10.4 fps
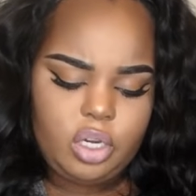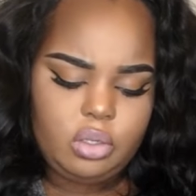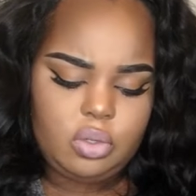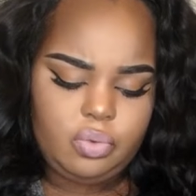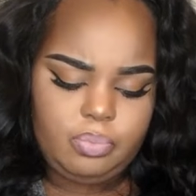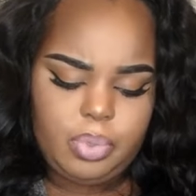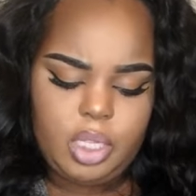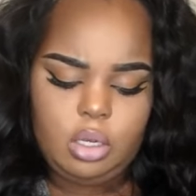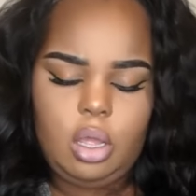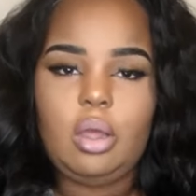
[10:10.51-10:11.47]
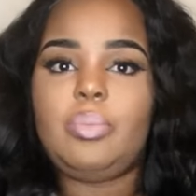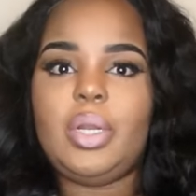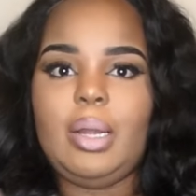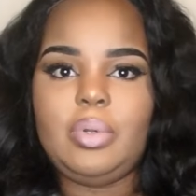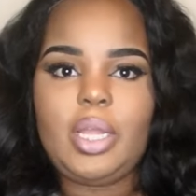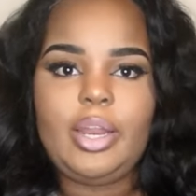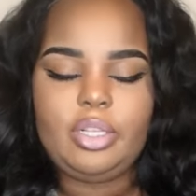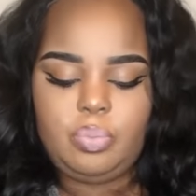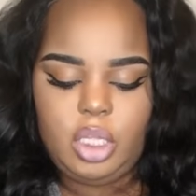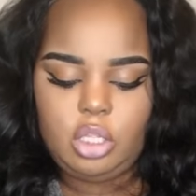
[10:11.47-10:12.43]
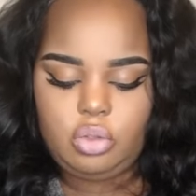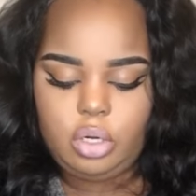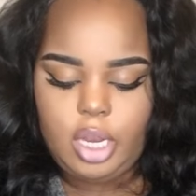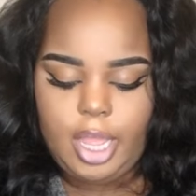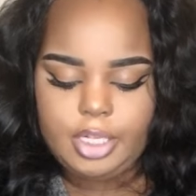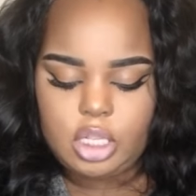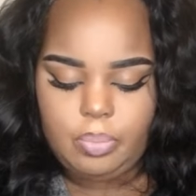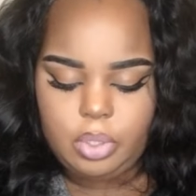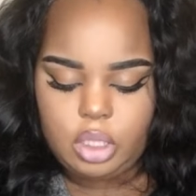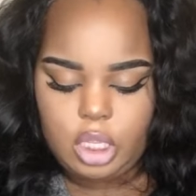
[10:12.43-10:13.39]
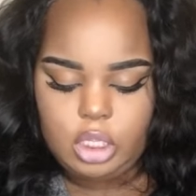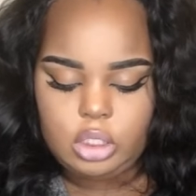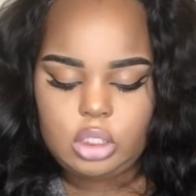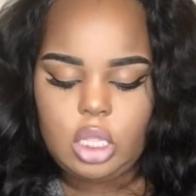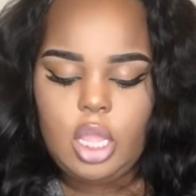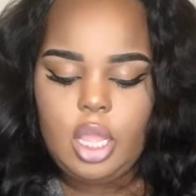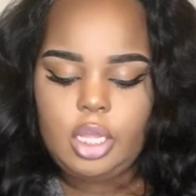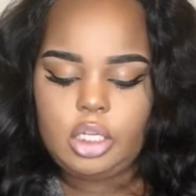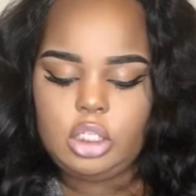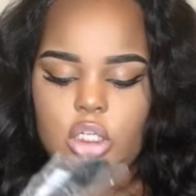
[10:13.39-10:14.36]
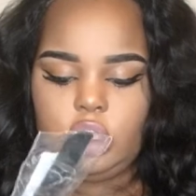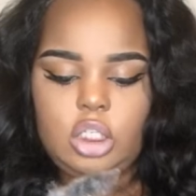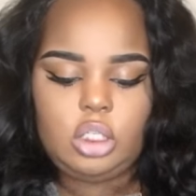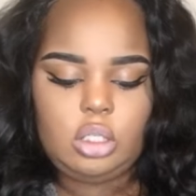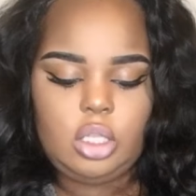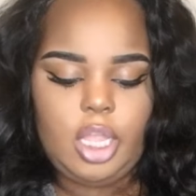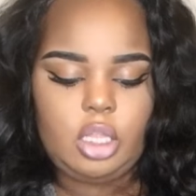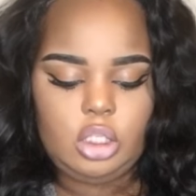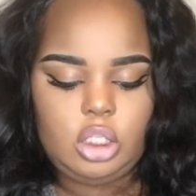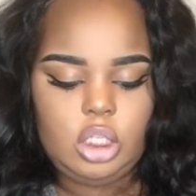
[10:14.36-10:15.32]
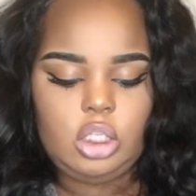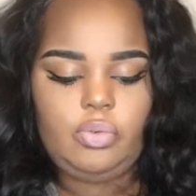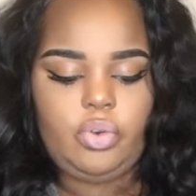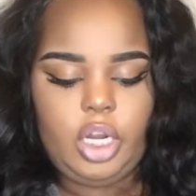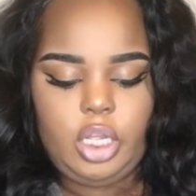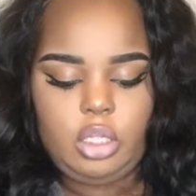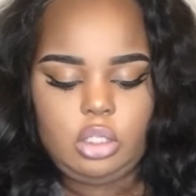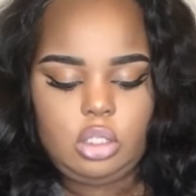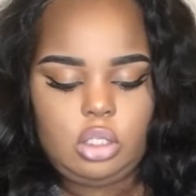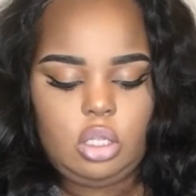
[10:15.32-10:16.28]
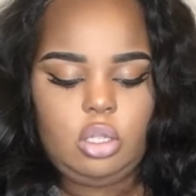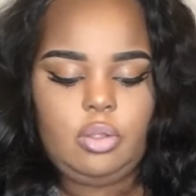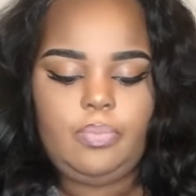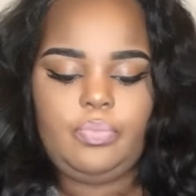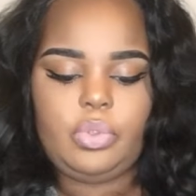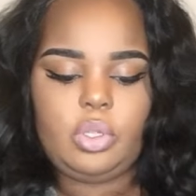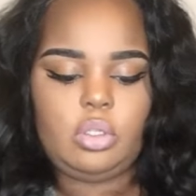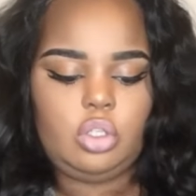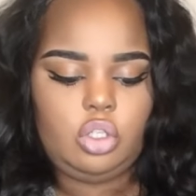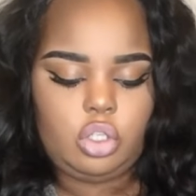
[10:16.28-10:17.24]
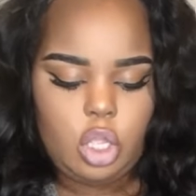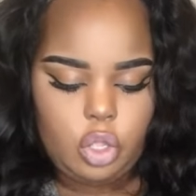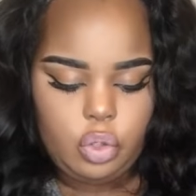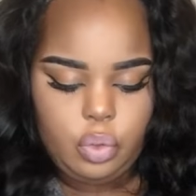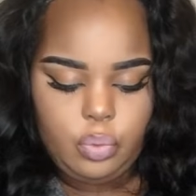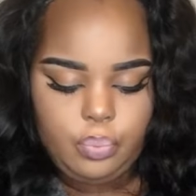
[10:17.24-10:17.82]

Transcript: is a bit long, but I'm gonna kind of speed through the last couple of things because they're just necklaces and rings. So,